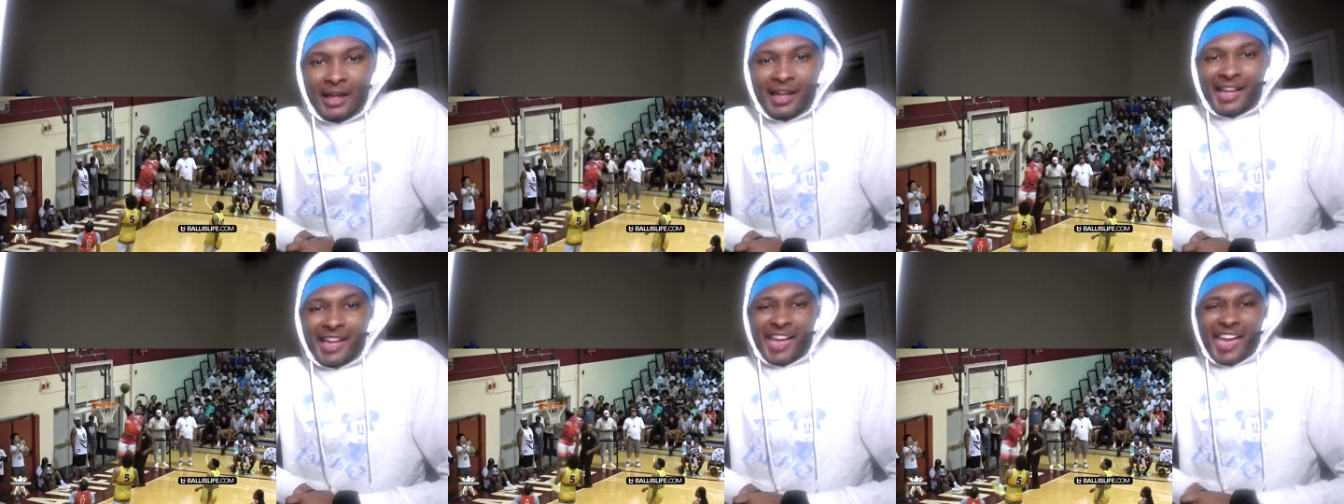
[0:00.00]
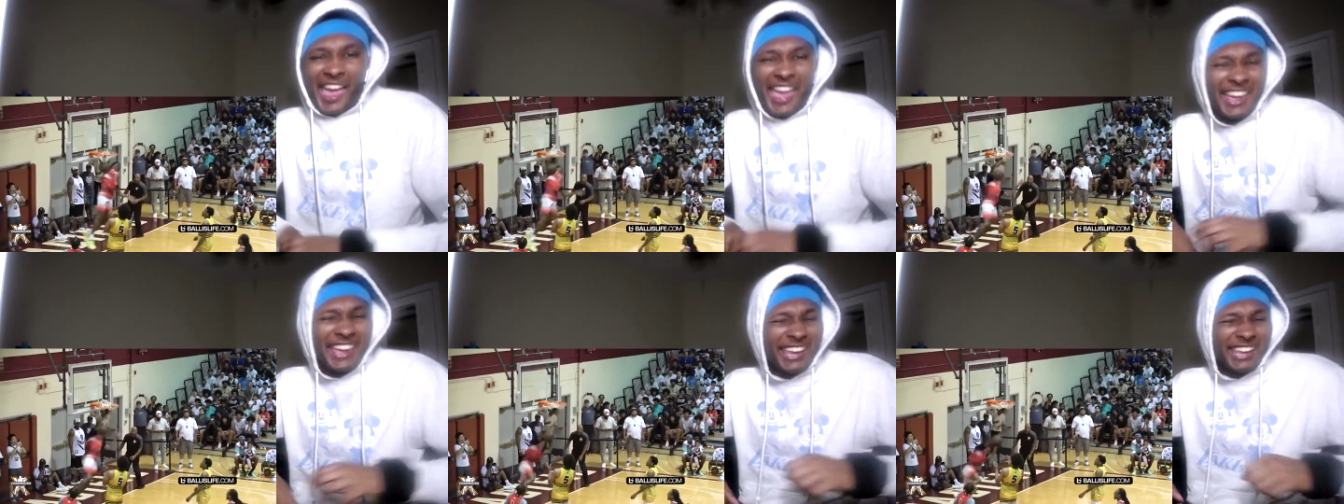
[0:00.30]

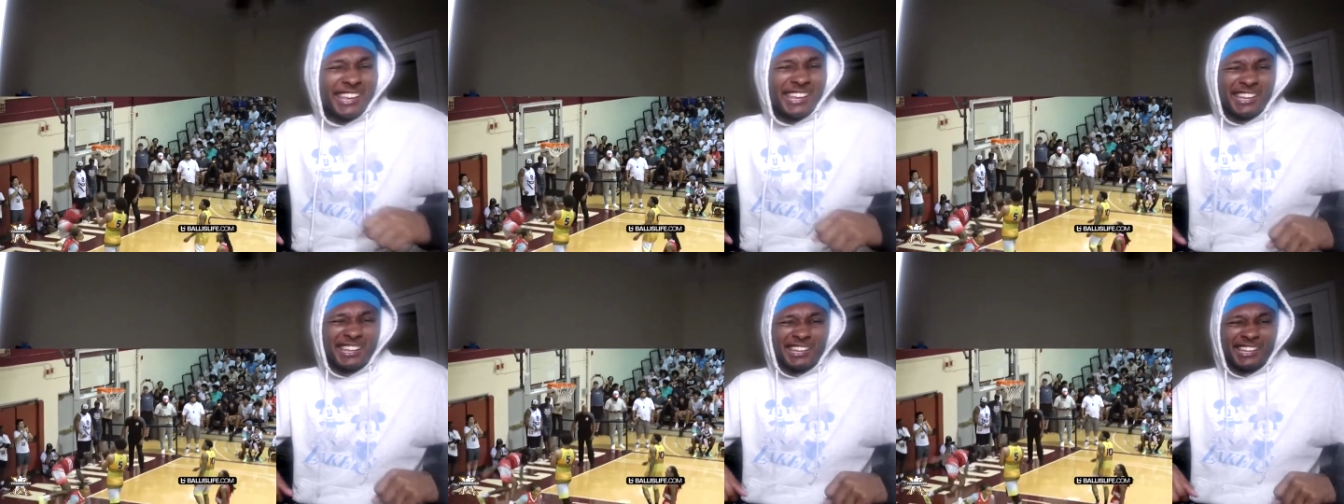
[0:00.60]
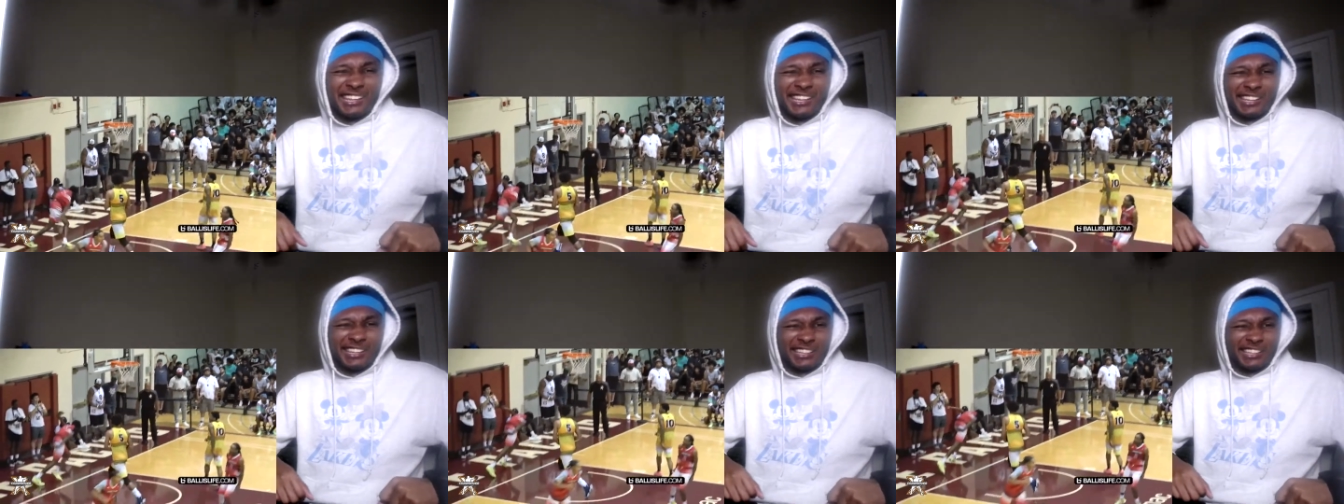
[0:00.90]

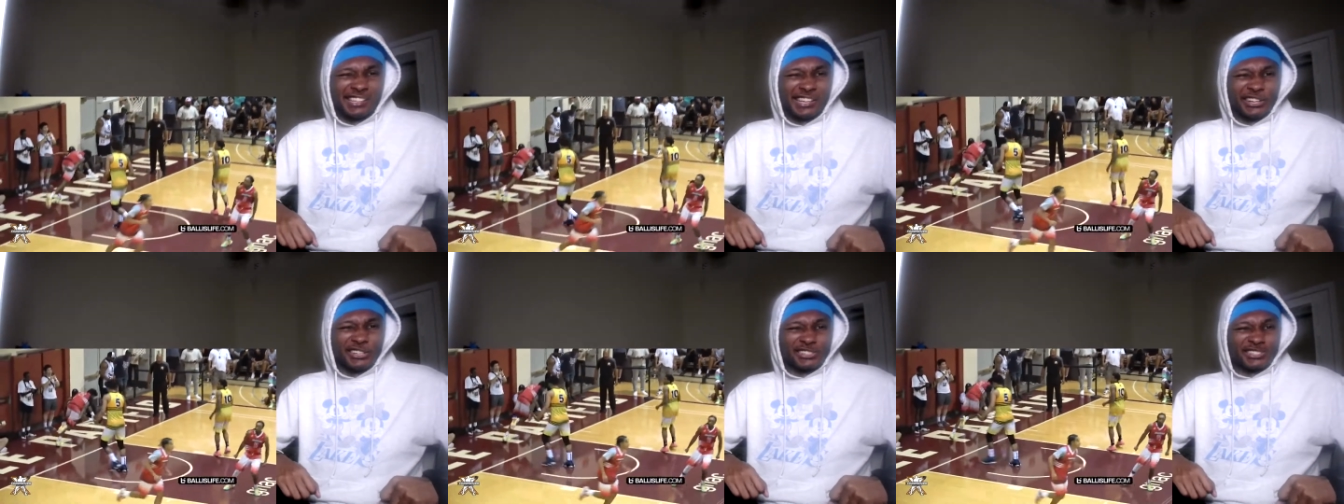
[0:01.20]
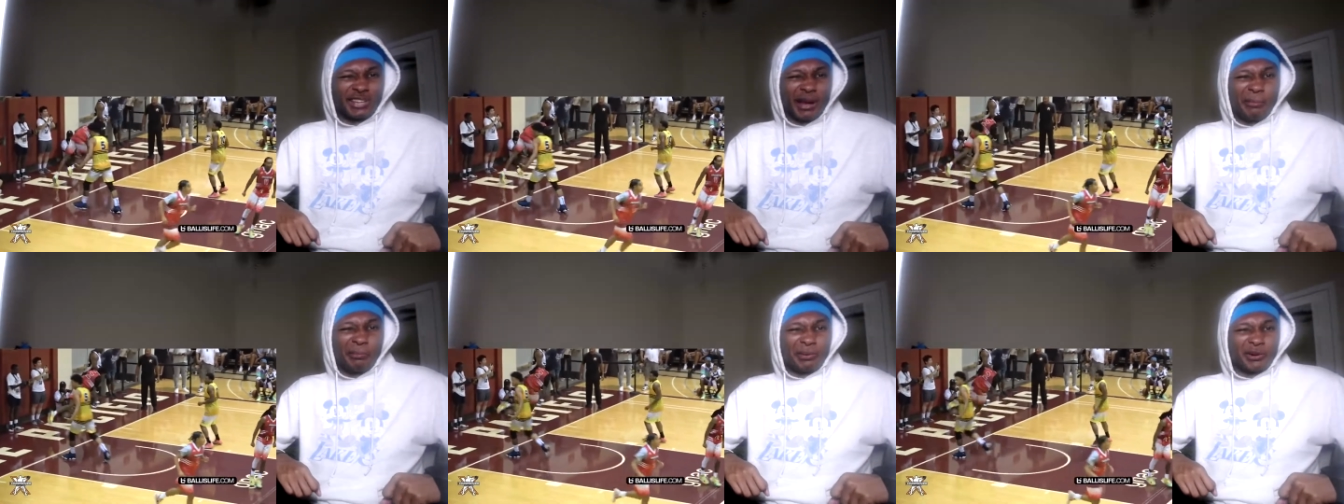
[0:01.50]
Hey! There's
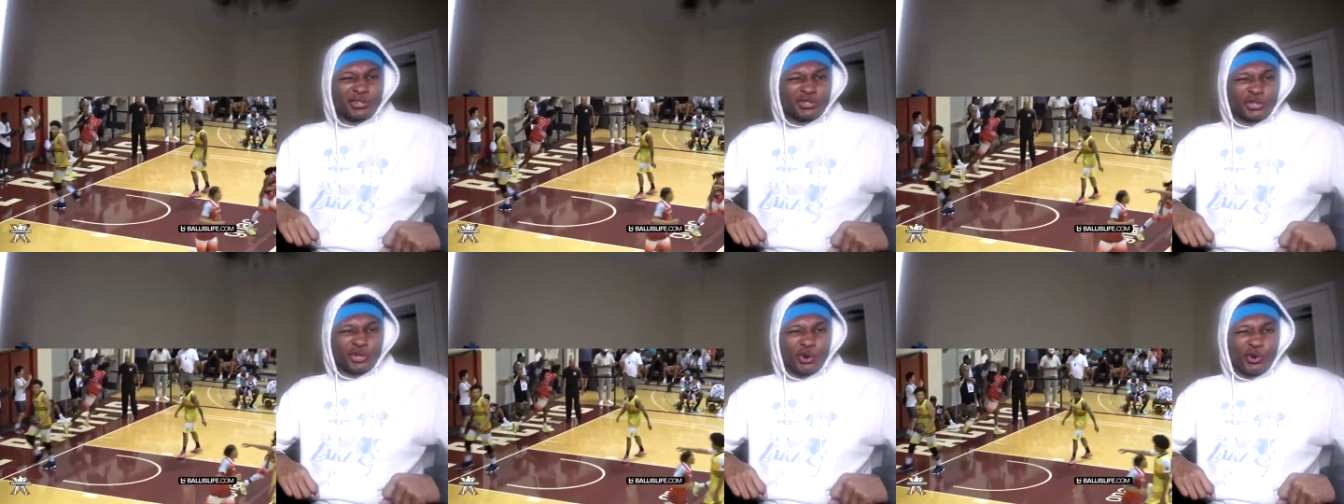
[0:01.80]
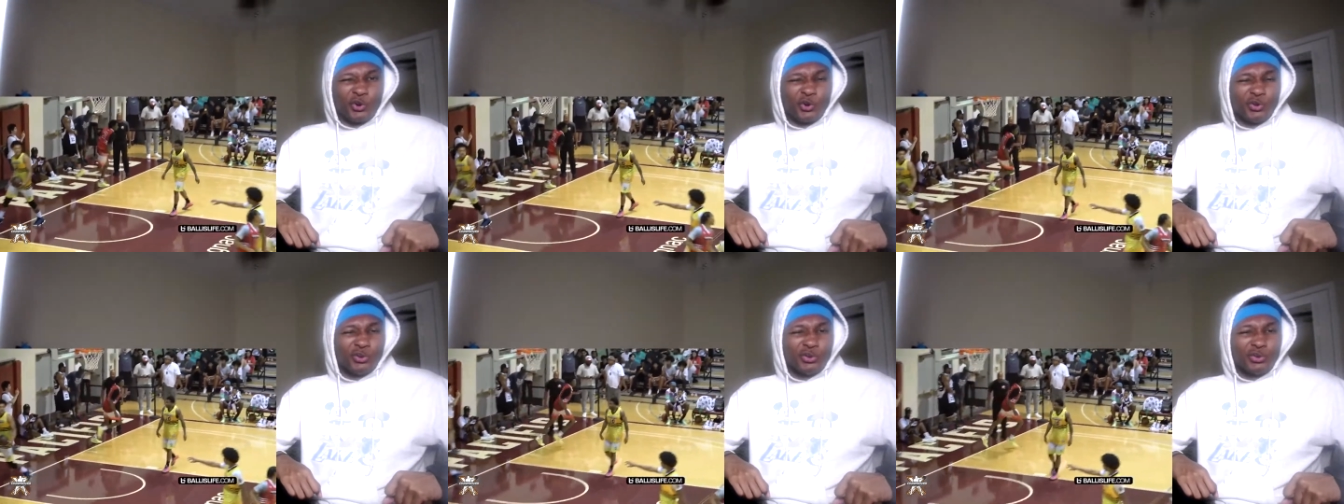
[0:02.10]
number
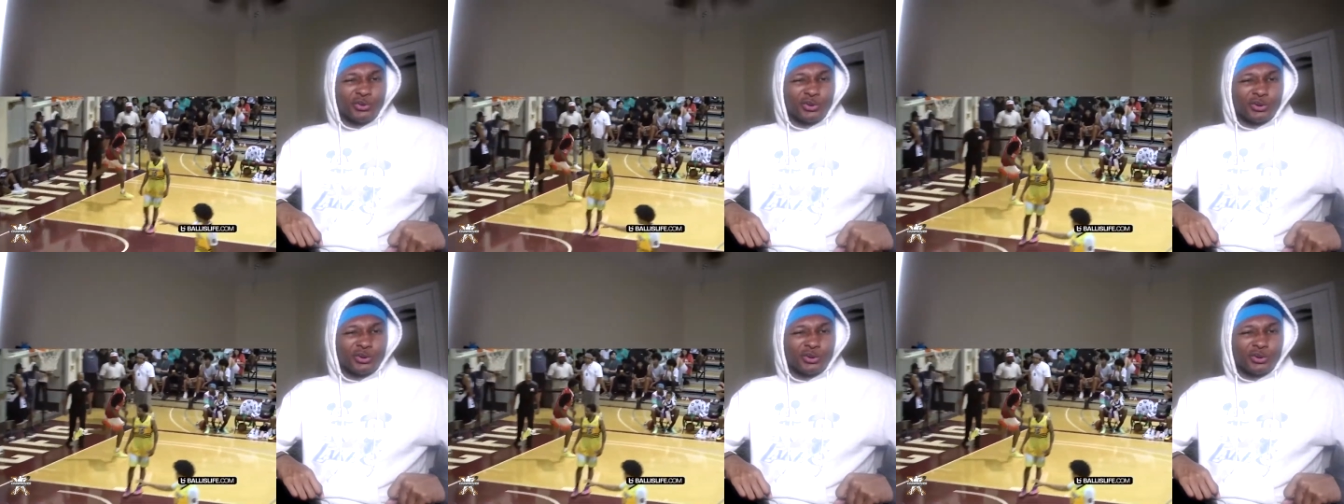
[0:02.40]
two.